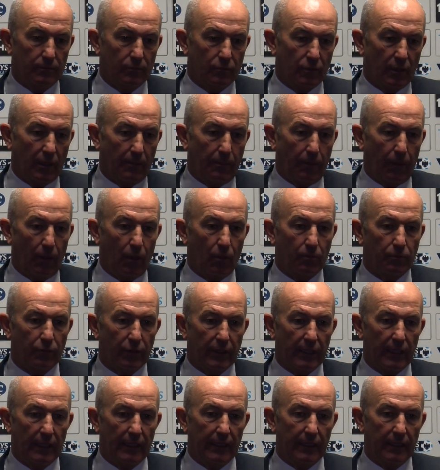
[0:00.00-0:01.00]
with aplomb,
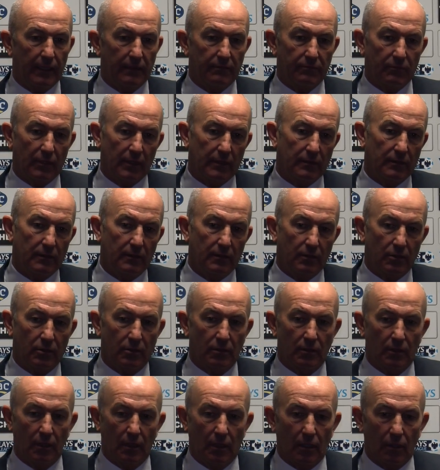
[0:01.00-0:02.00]
really, and
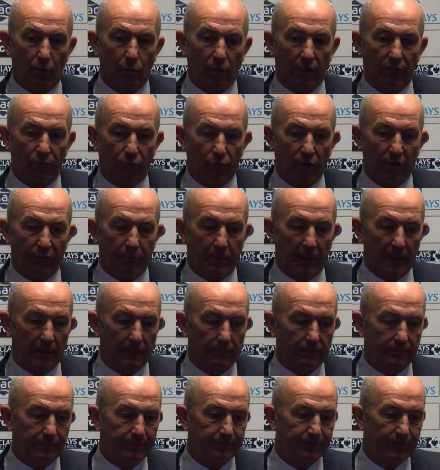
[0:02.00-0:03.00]
you know, we've
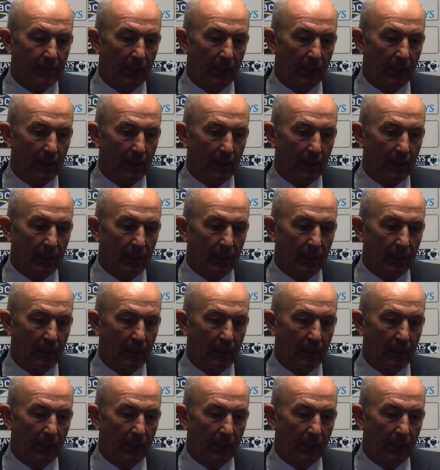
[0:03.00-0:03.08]
been